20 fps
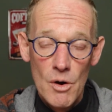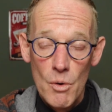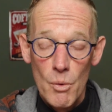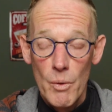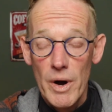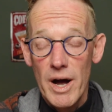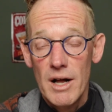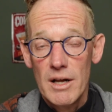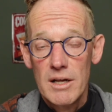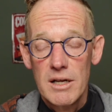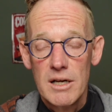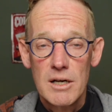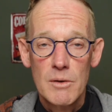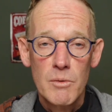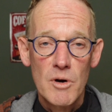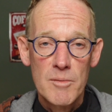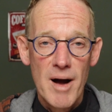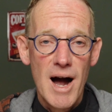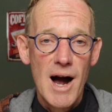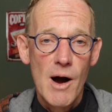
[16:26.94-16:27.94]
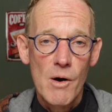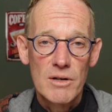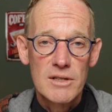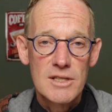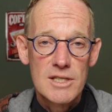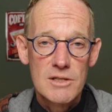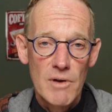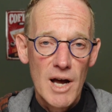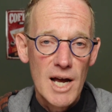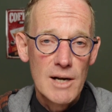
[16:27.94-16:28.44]
well, we're
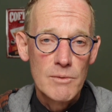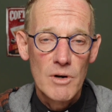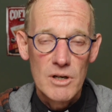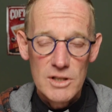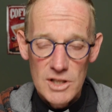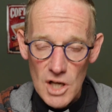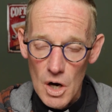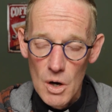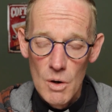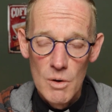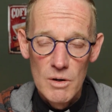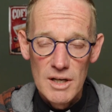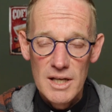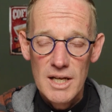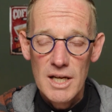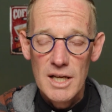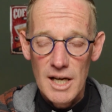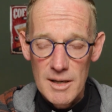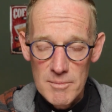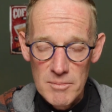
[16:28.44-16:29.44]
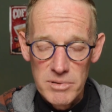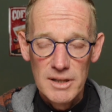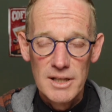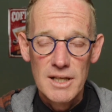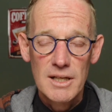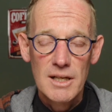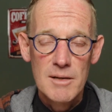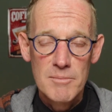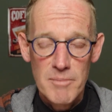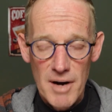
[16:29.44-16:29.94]
powerless, right? We're totally,
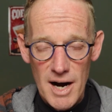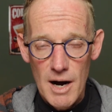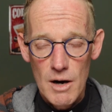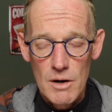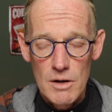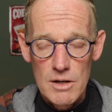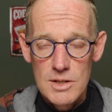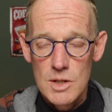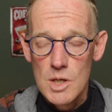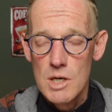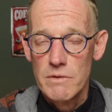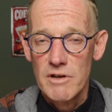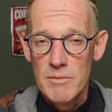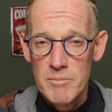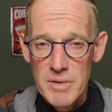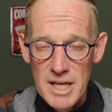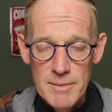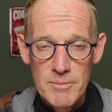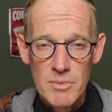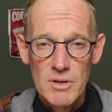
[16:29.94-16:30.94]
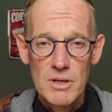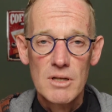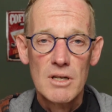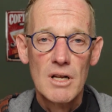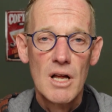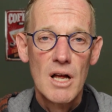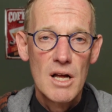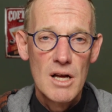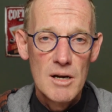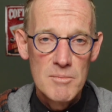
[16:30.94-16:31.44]
completely powerless over
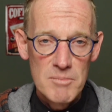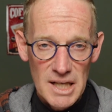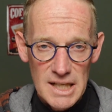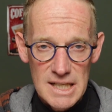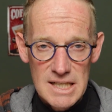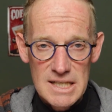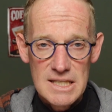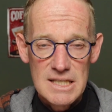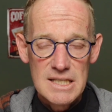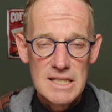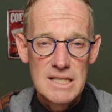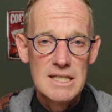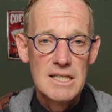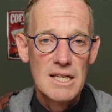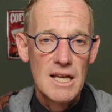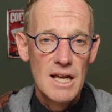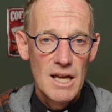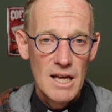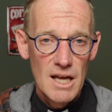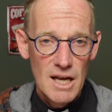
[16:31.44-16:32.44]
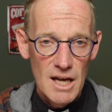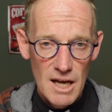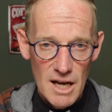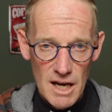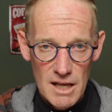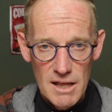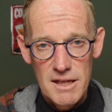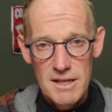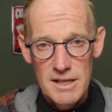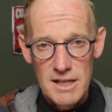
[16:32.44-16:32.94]
people, places,
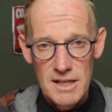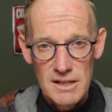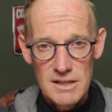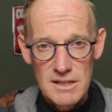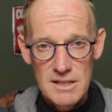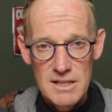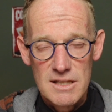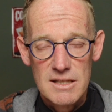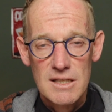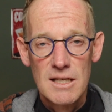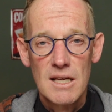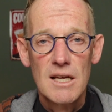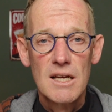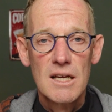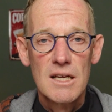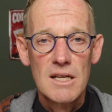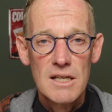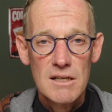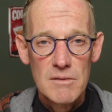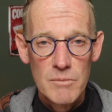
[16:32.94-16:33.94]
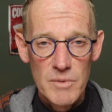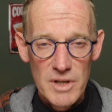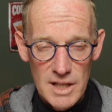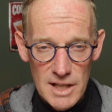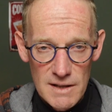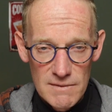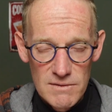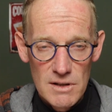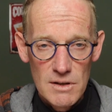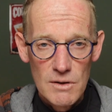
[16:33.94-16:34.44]
and things. We
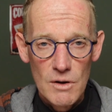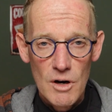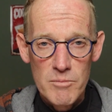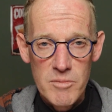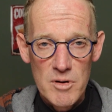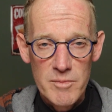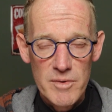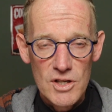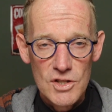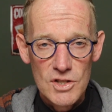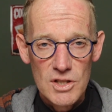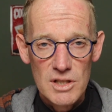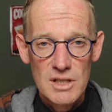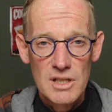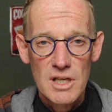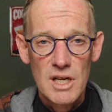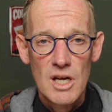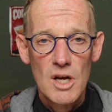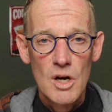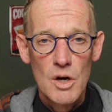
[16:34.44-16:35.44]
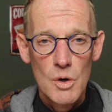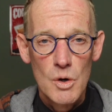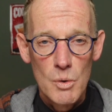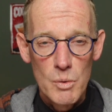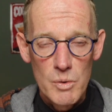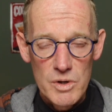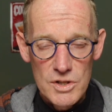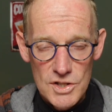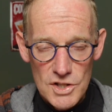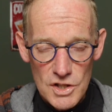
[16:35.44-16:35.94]
give the Lord permission.
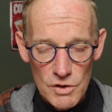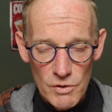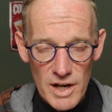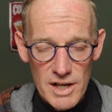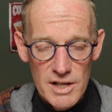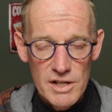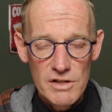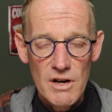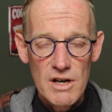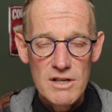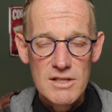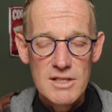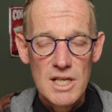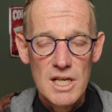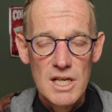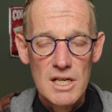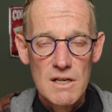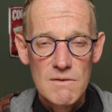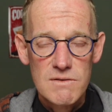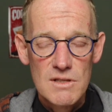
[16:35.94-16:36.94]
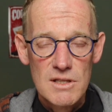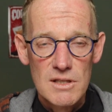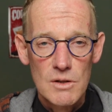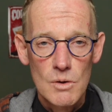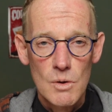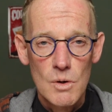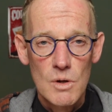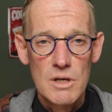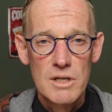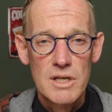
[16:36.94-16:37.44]
We surrender ourselves to the
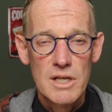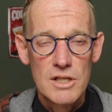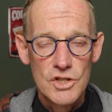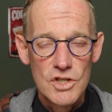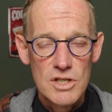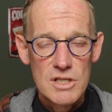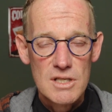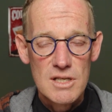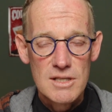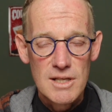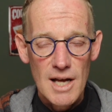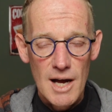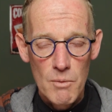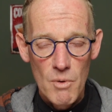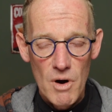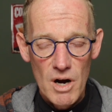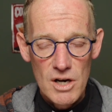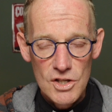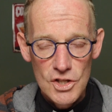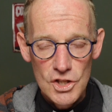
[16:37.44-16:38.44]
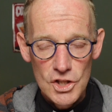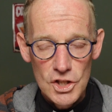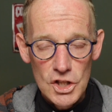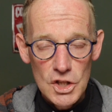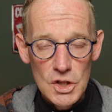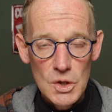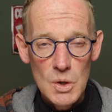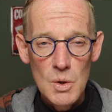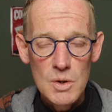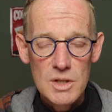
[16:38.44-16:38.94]
Lord. Jesus, I want
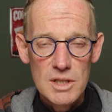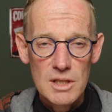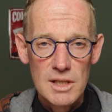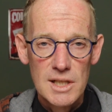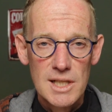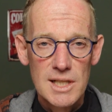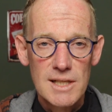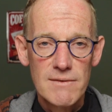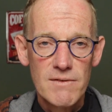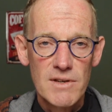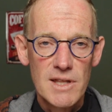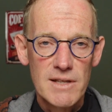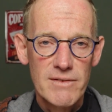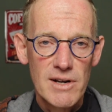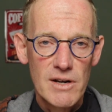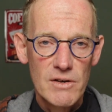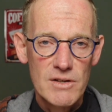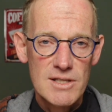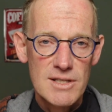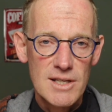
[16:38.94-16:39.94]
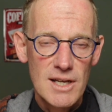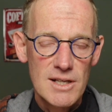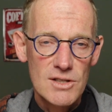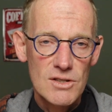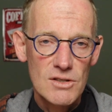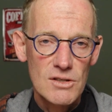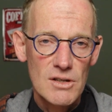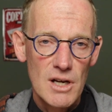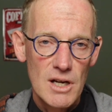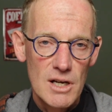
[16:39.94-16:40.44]
you to live in the very
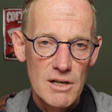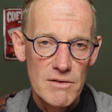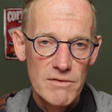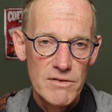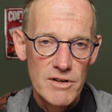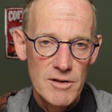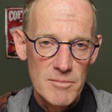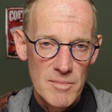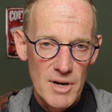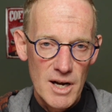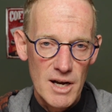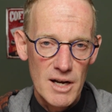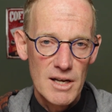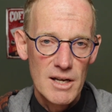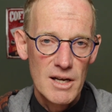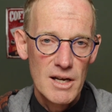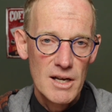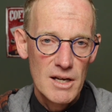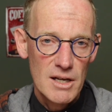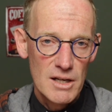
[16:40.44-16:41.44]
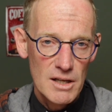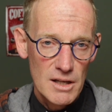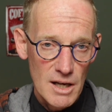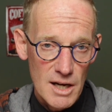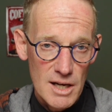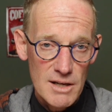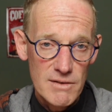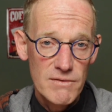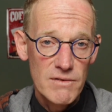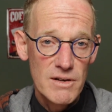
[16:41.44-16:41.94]
center of my
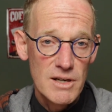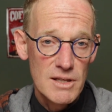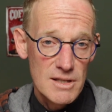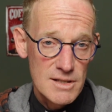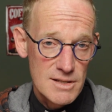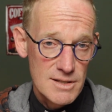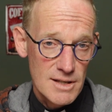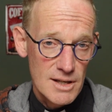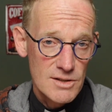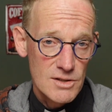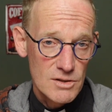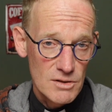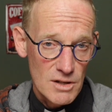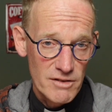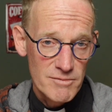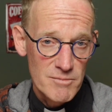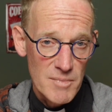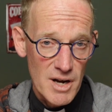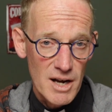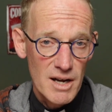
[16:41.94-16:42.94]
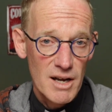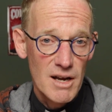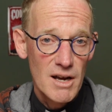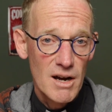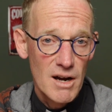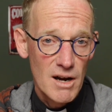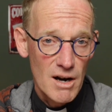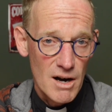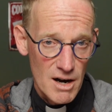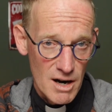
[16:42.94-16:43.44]
life, in the center of my
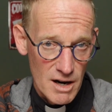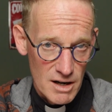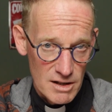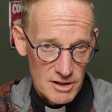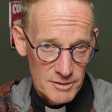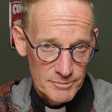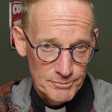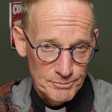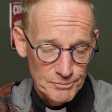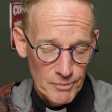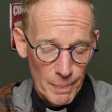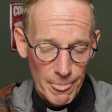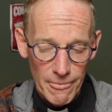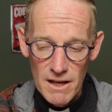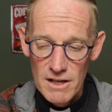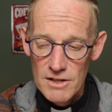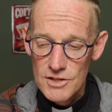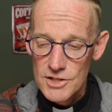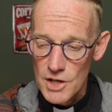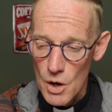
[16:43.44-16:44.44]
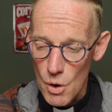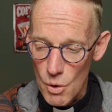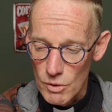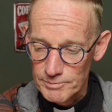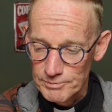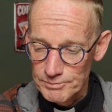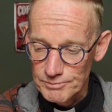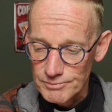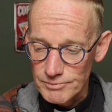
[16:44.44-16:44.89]
heart. So